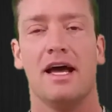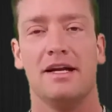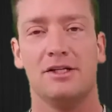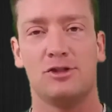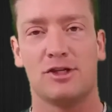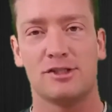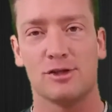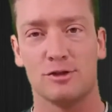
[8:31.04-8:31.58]
and
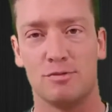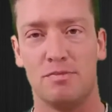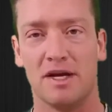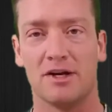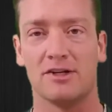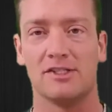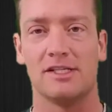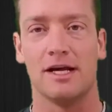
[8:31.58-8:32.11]
address those
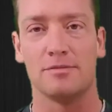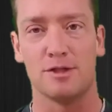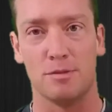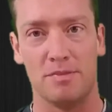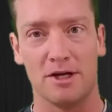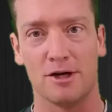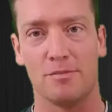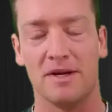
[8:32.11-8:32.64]
bigger steps,
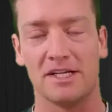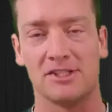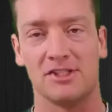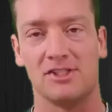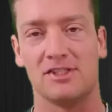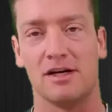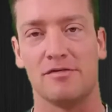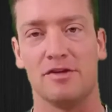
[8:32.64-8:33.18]
the bigger
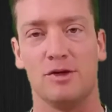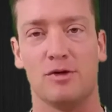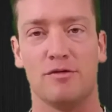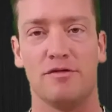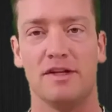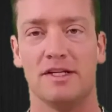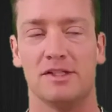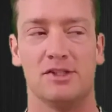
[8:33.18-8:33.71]
picture stuff in your
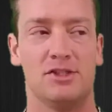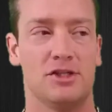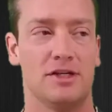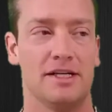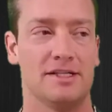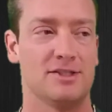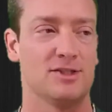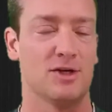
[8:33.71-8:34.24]
fitness
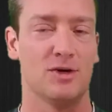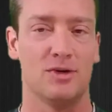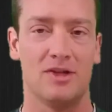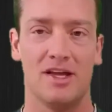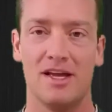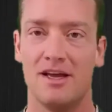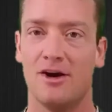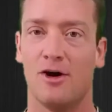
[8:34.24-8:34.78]
journey.
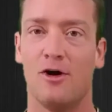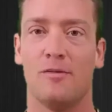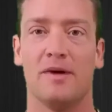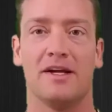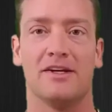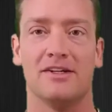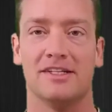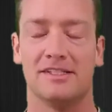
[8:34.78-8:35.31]
So, oh
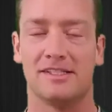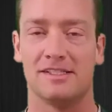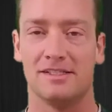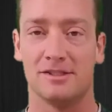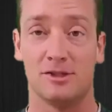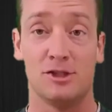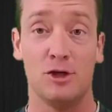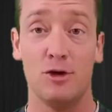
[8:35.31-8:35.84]
my
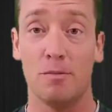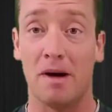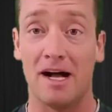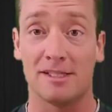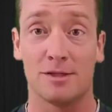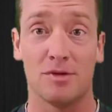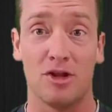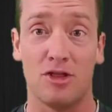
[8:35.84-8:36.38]
goodness, 2,
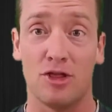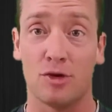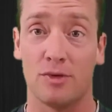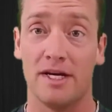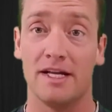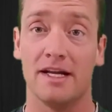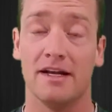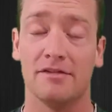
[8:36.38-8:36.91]
possibly
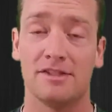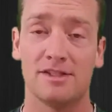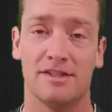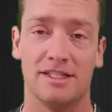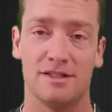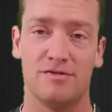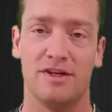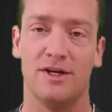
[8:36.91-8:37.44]
3 gifts
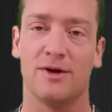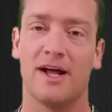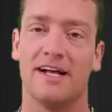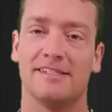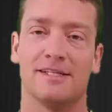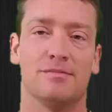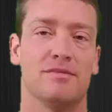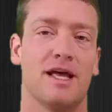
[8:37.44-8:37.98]
in this video,
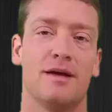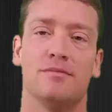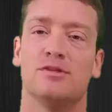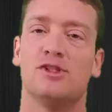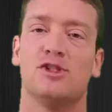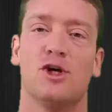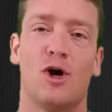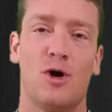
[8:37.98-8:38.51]
guys. I'm
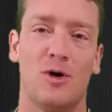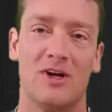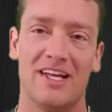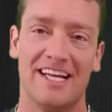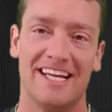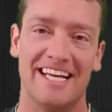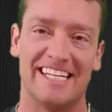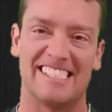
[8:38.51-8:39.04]

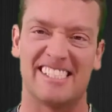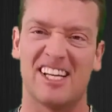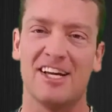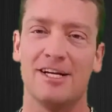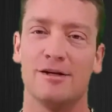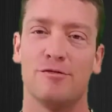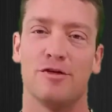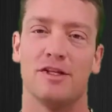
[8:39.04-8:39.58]
so
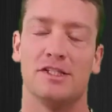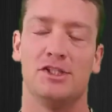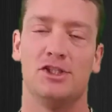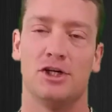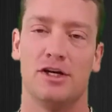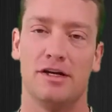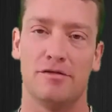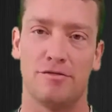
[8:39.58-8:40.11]
excited for this
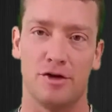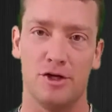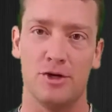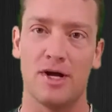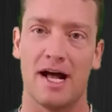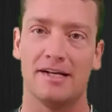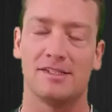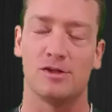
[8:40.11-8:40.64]
journey, for
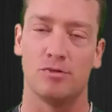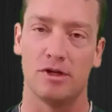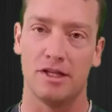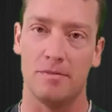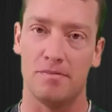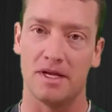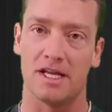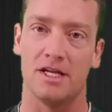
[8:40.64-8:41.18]
you guys to
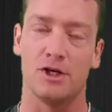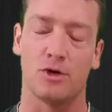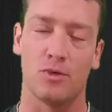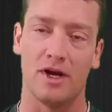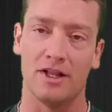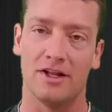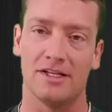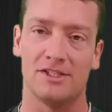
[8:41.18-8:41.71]
really begin your
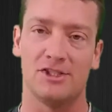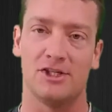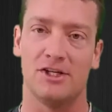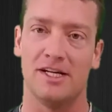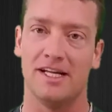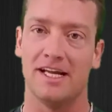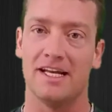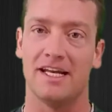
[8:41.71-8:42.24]
weight loss
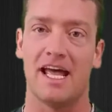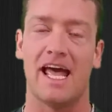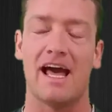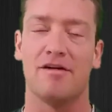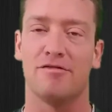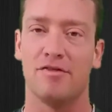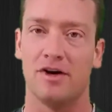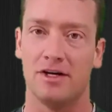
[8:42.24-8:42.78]
journey and to
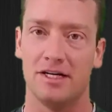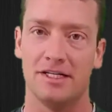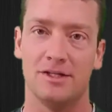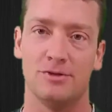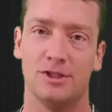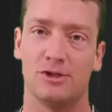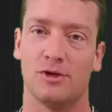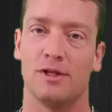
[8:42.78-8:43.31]
have fun and
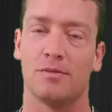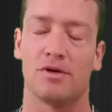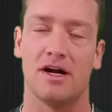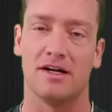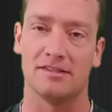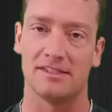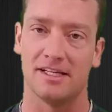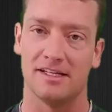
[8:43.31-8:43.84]
to enjoy the
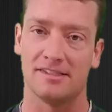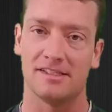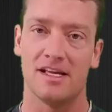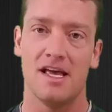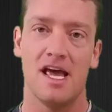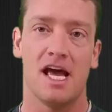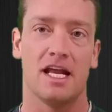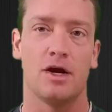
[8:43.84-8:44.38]
process.
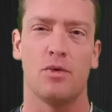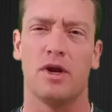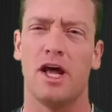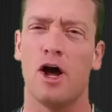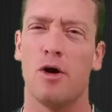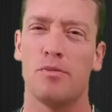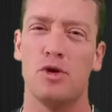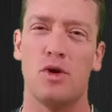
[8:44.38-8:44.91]
And I wanna
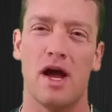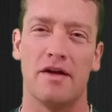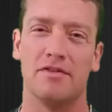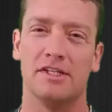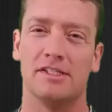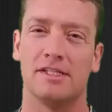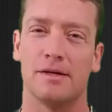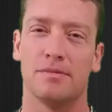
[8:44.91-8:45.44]
help you
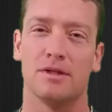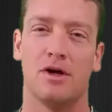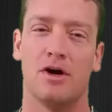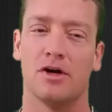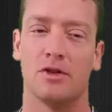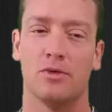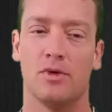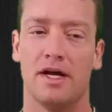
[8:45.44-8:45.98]
every step
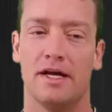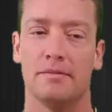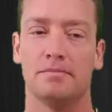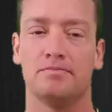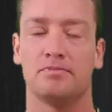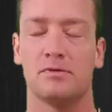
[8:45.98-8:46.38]
along the way.